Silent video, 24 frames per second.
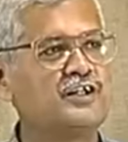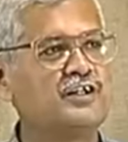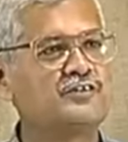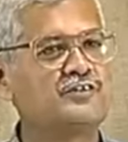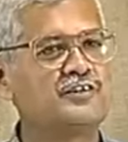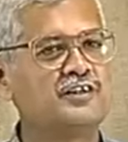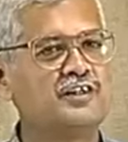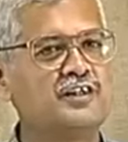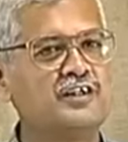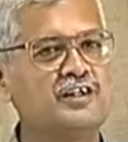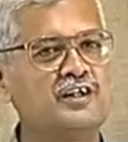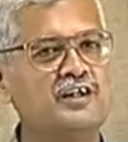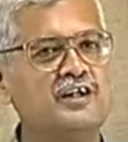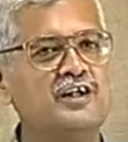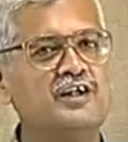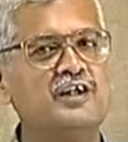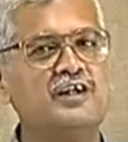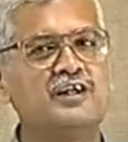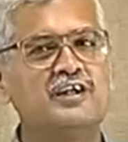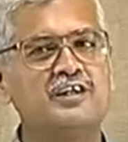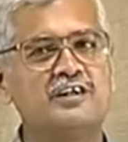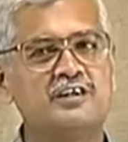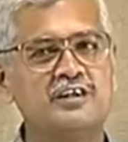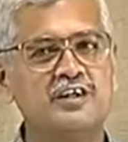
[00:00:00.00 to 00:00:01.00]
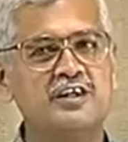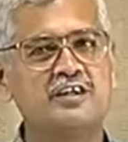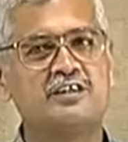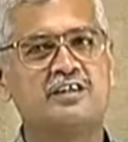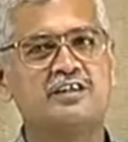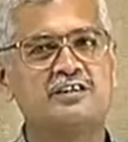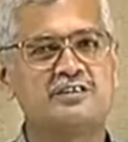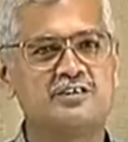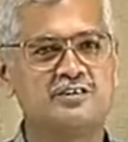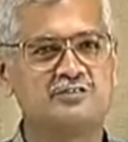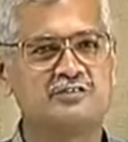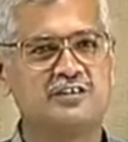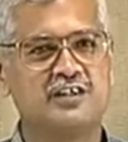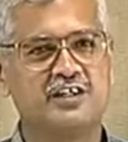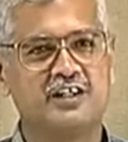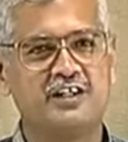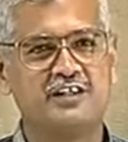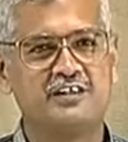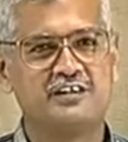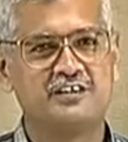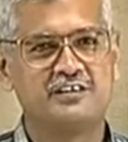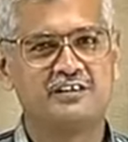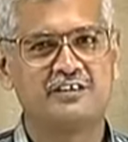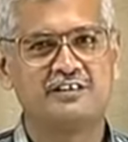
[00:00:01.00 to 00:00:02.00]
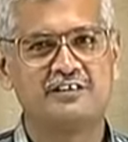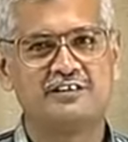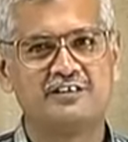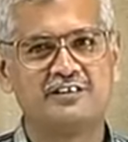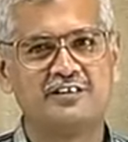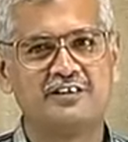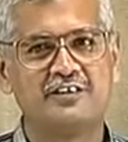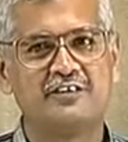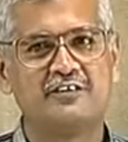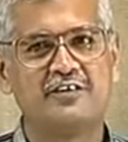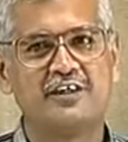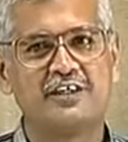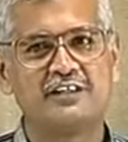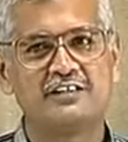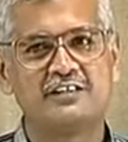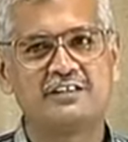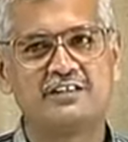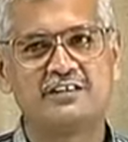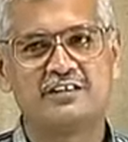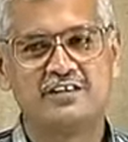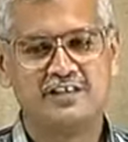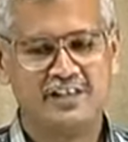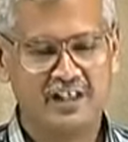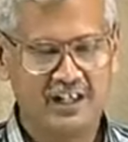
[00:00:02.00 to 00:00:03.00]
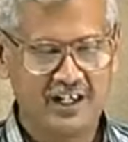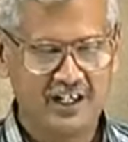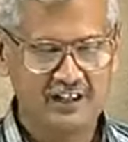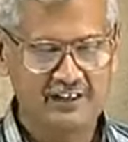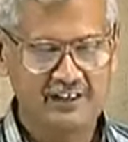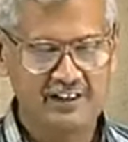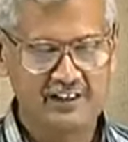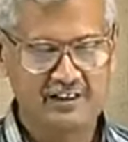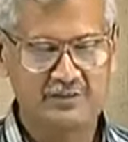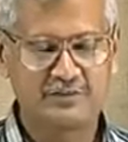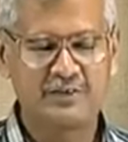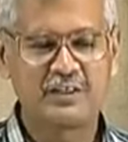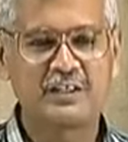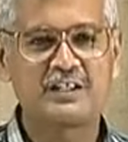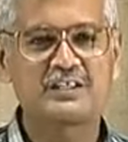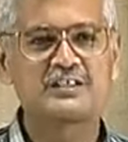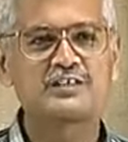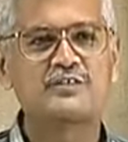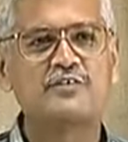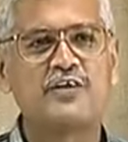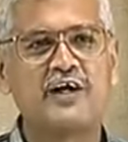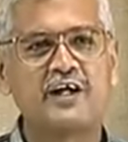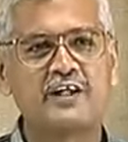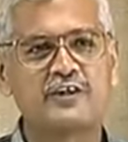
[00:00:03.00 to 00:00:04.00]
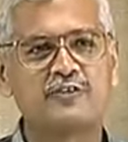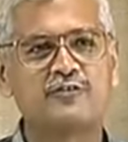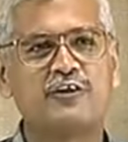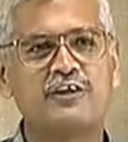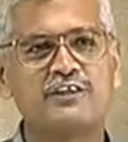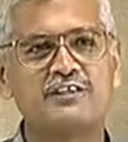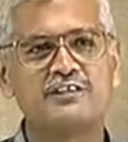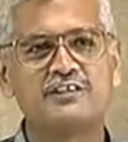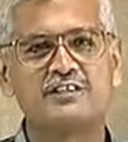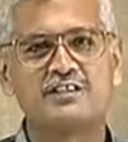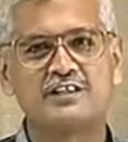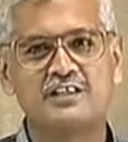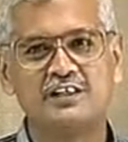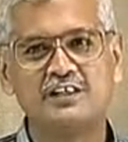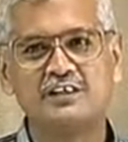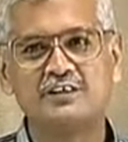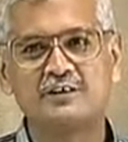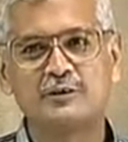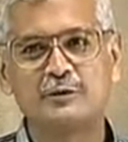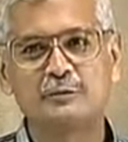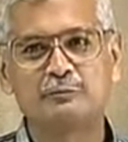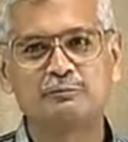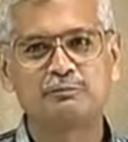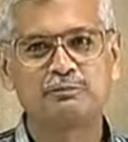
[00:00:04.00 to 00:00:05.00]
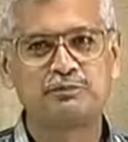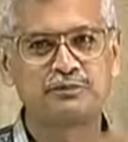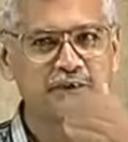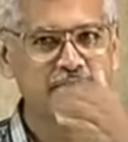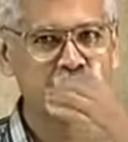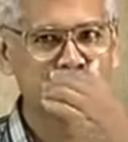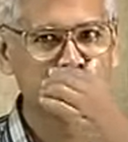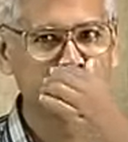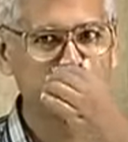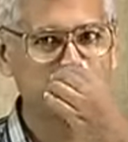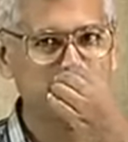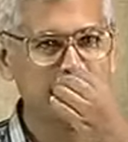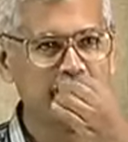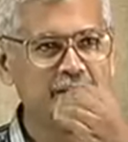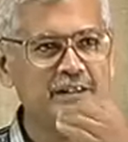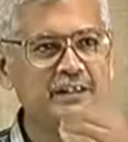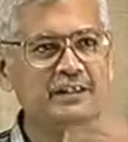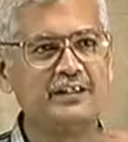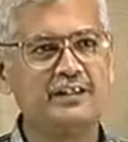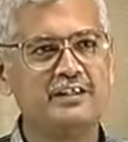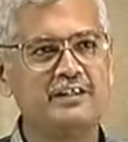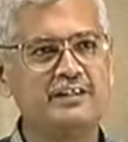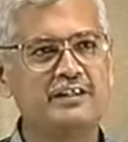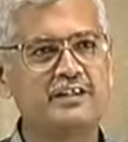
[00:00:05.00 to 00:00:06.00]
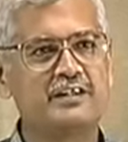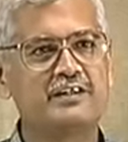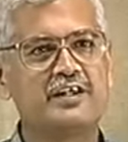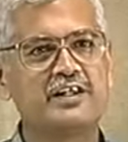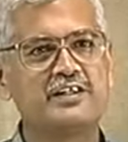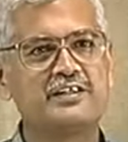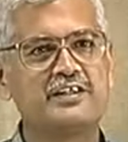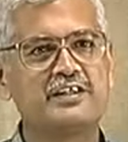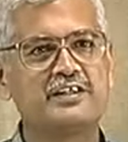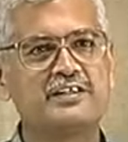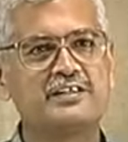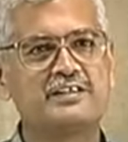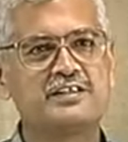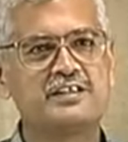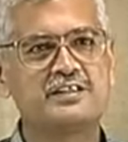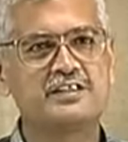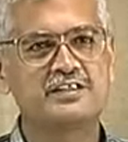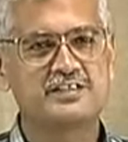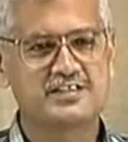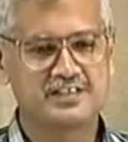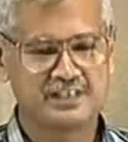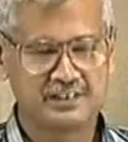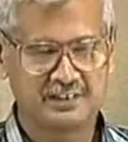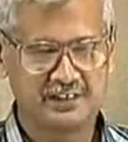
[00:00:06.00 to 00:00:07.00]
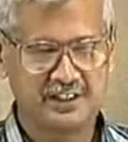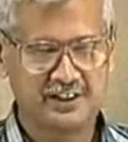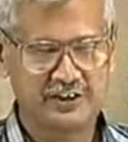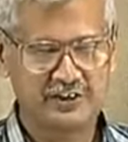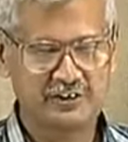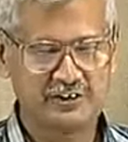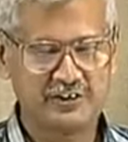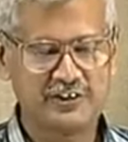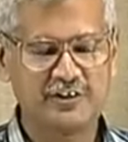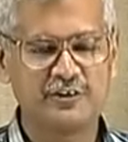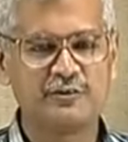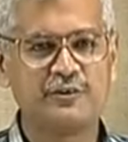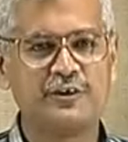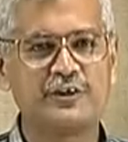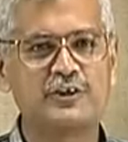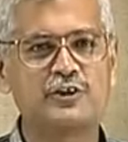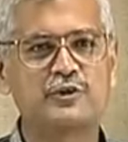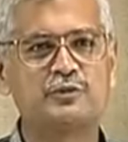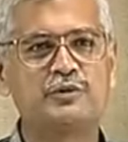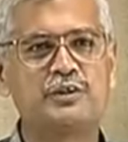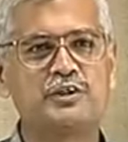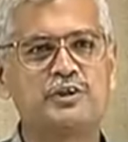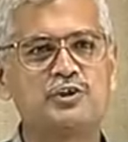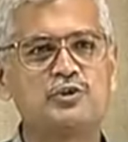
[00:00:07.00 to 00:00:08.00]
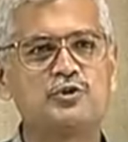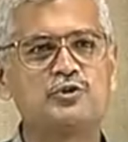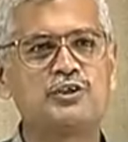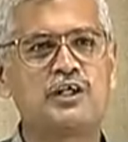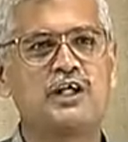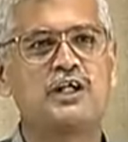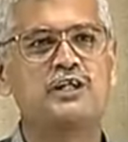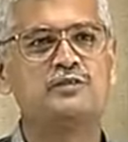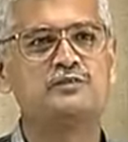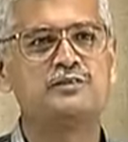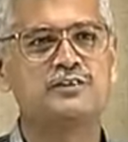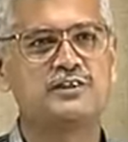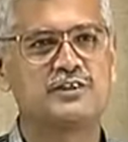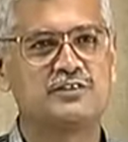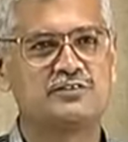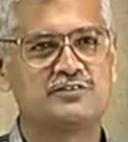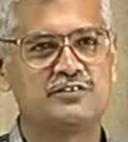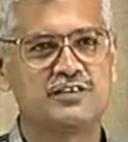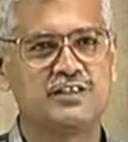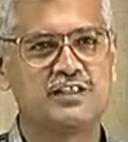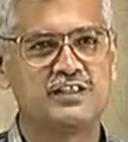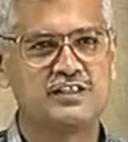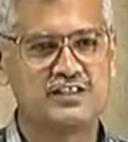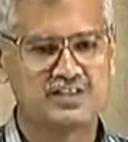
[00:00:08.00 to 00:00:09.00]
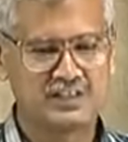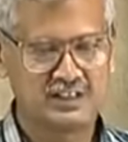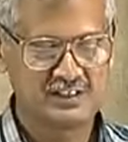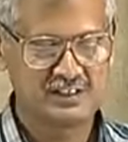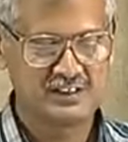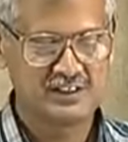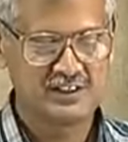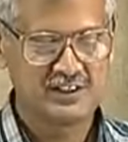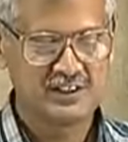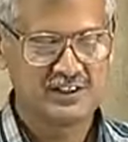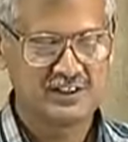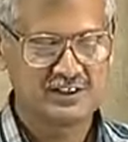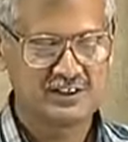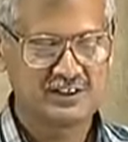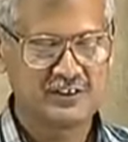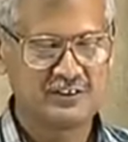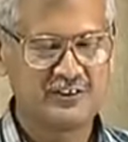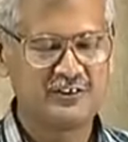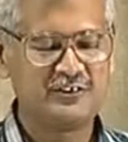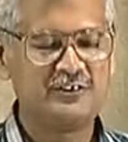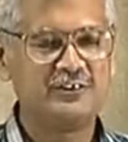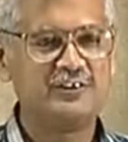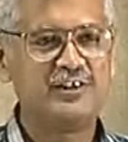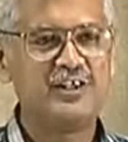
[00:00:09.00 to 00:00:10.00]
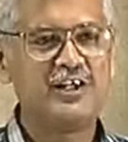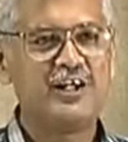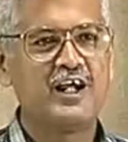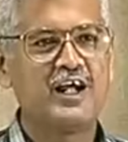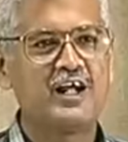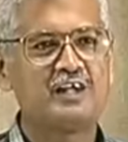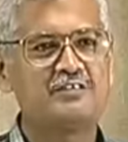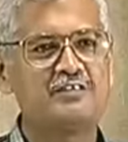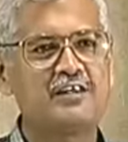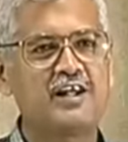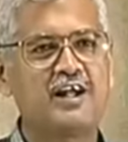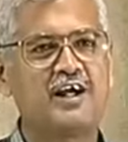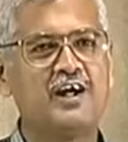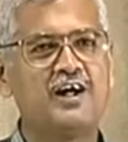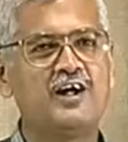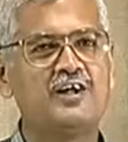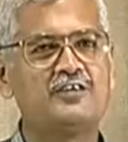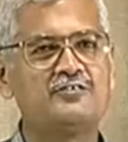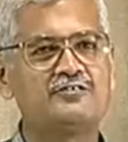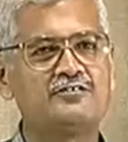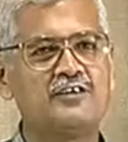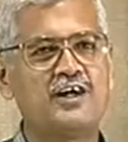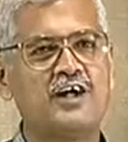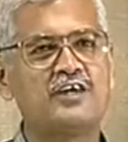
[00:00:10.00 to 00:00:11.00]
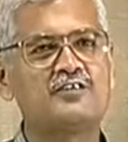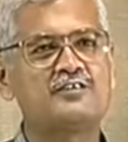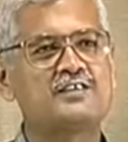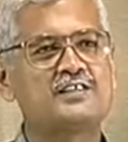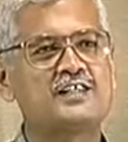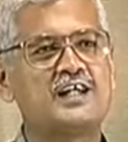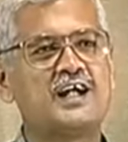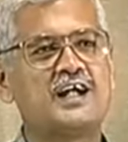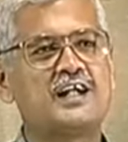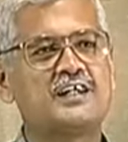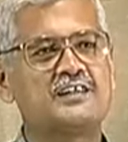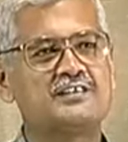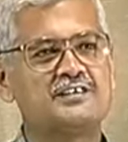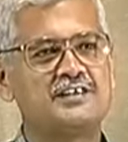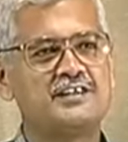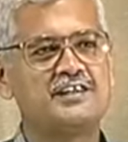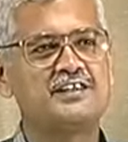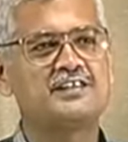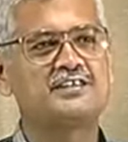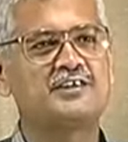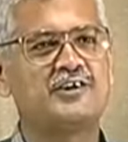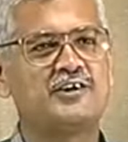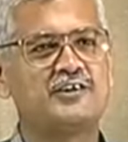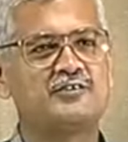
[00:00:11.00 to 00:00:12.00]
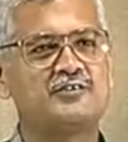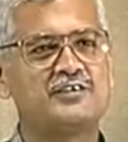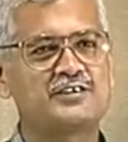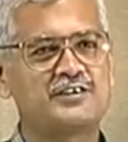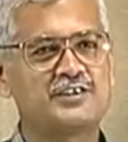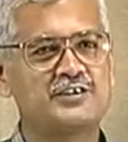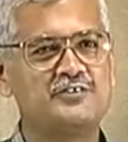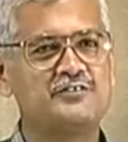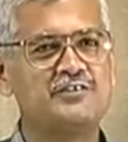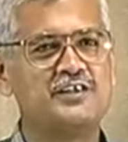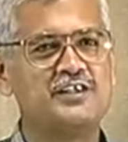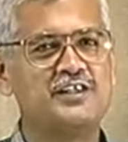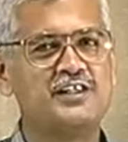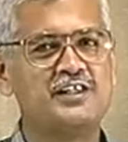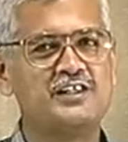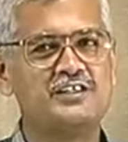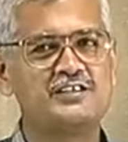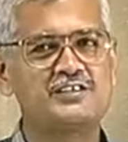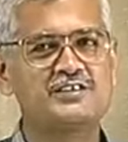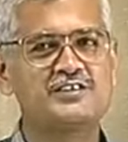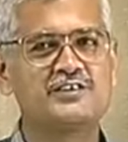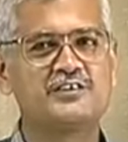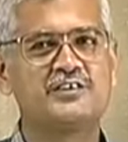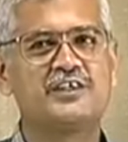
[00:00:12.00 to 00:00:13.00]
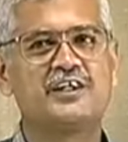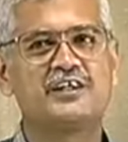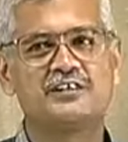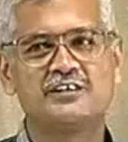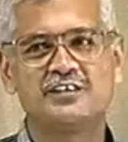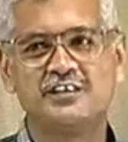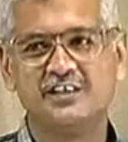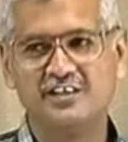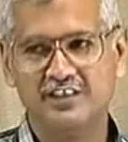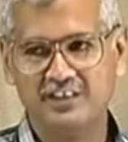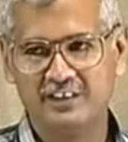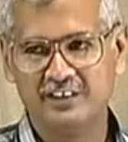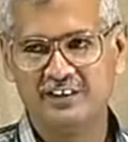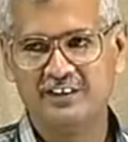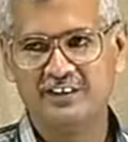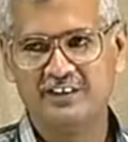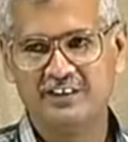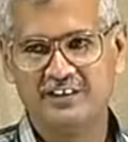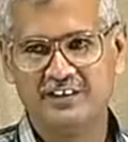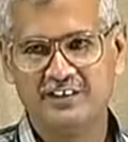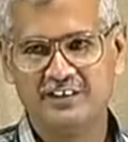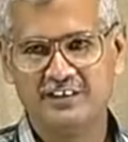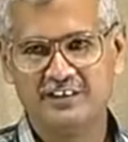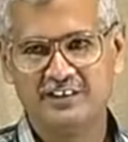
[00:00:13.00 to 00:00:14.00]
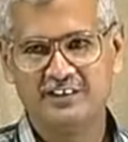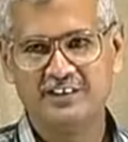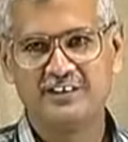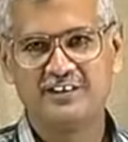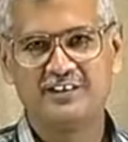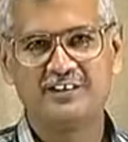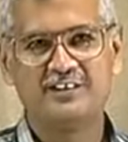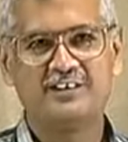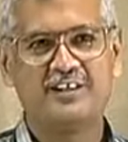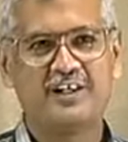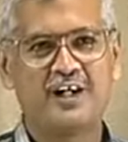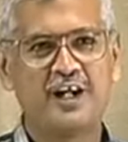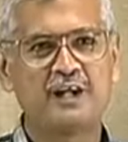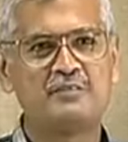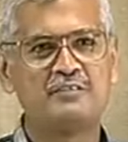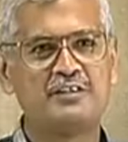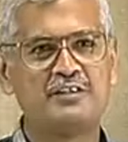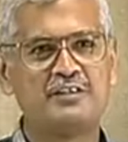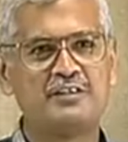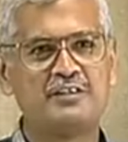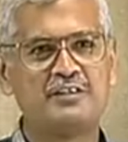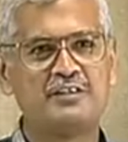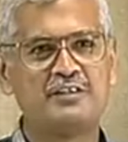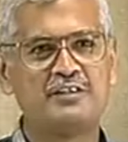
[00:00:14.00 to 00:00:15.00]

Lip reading: out the gradient of the error, right? And this being a squared quantity, okay, the gradient is naturally going to be 2 times of this. So having a half outside is always convenient, so that the, I mean,